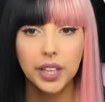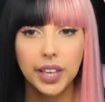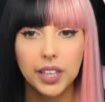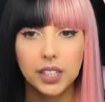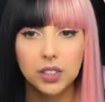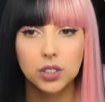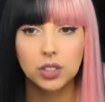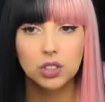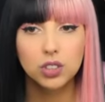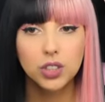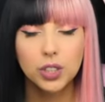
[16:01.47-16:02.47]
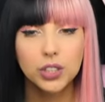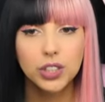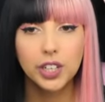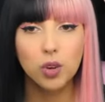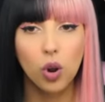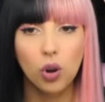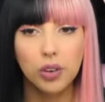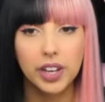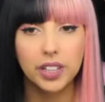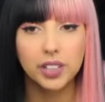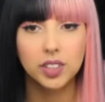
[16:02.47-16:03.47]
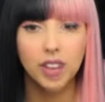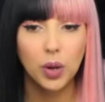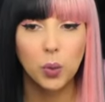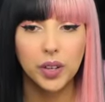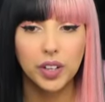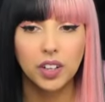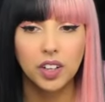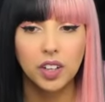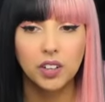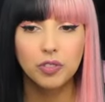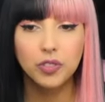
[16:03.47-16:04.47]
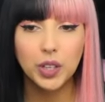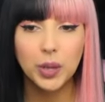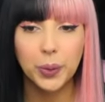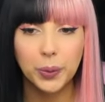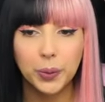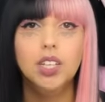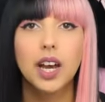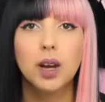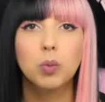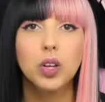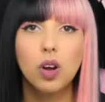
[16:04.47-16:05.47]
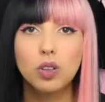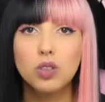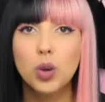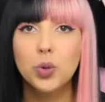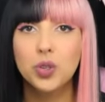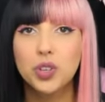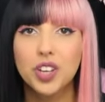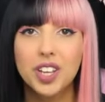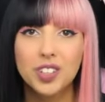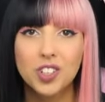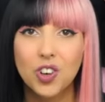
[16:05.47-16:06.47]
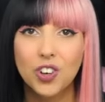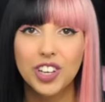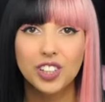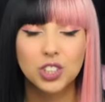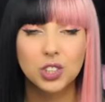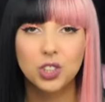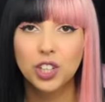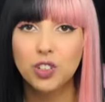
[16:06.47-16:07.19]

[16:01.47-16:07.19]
Please, just ignore it. I will. For you. Yeah, we all know Sunny is annoying. Just